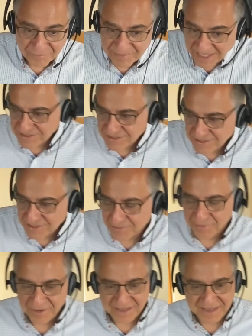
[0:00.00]
That sounds,
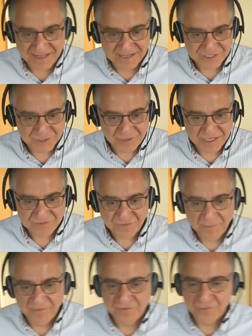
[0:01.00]
again, strange
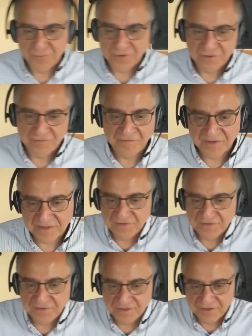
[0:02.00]
from a viewpoint of
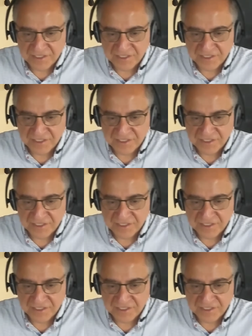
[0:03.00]
effective field